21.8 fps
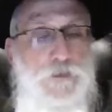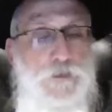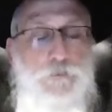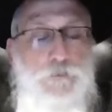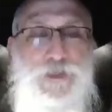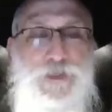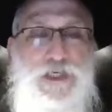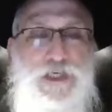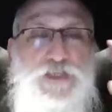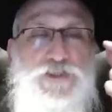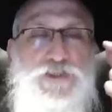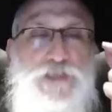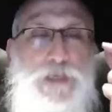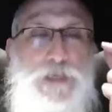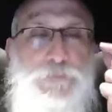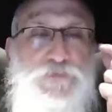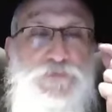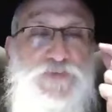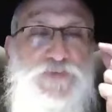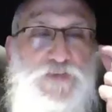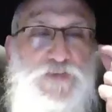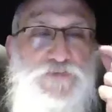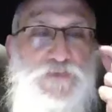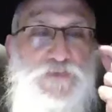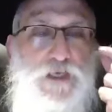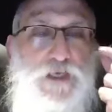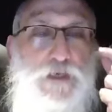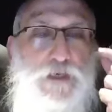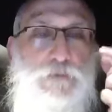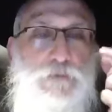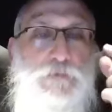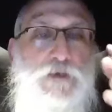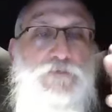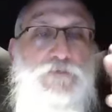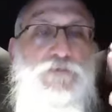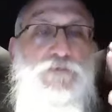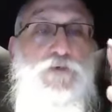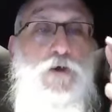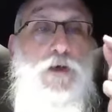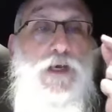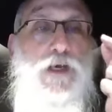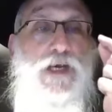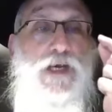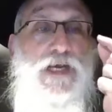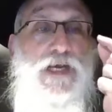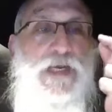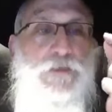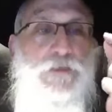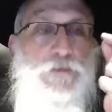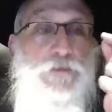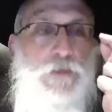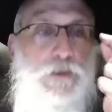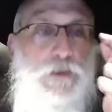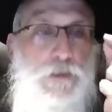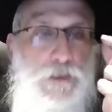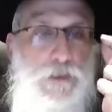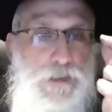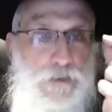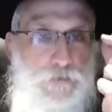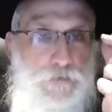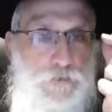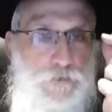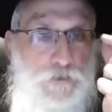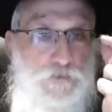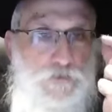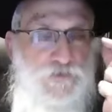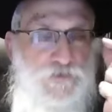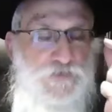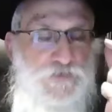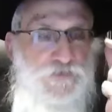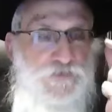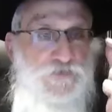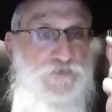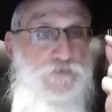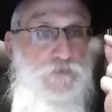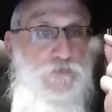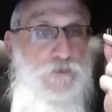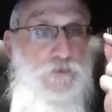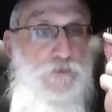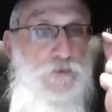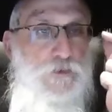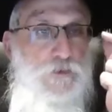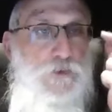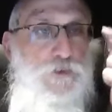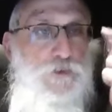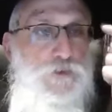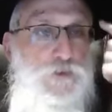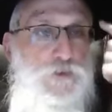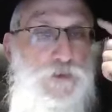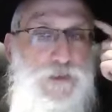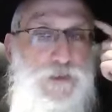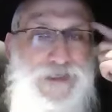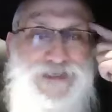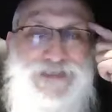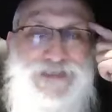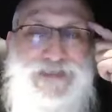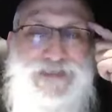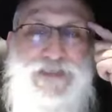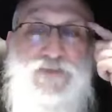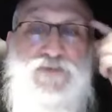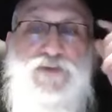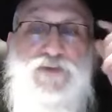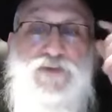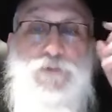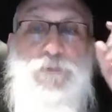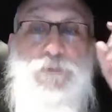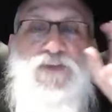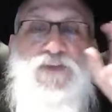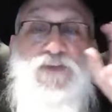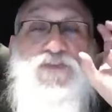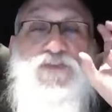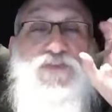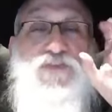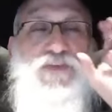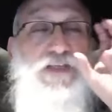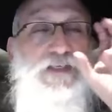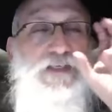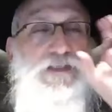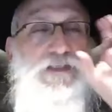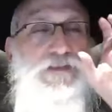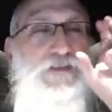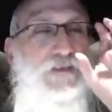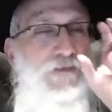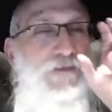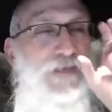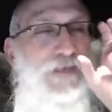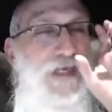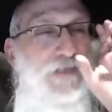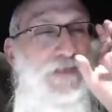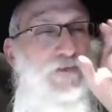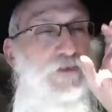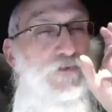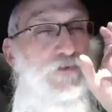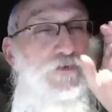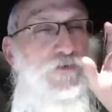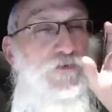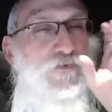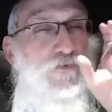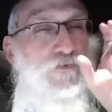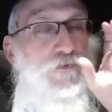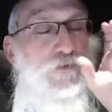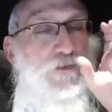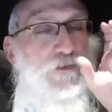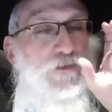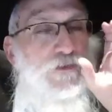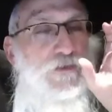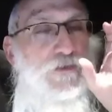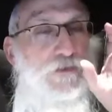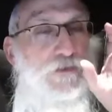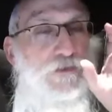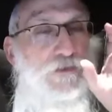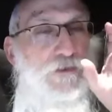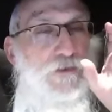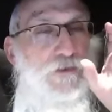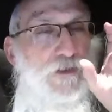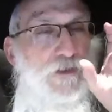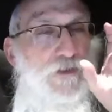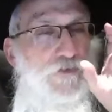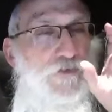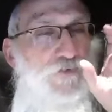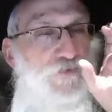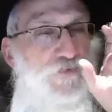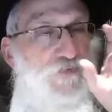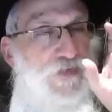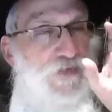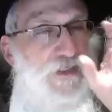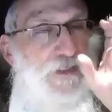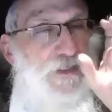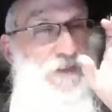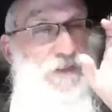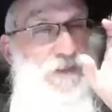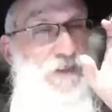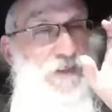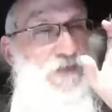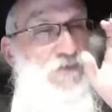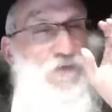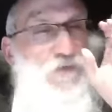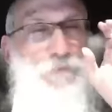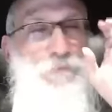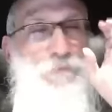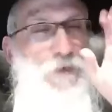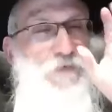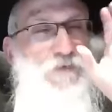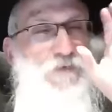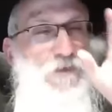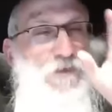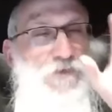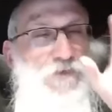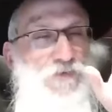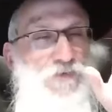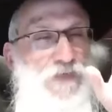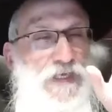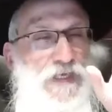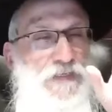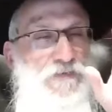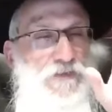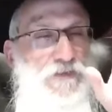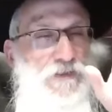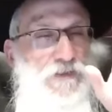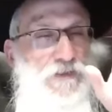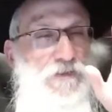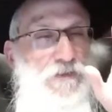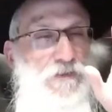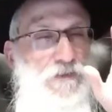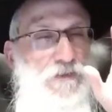But Hashem says to him, Va'era Elavis. It needs to be seen, not understood. Seeing is above understanding.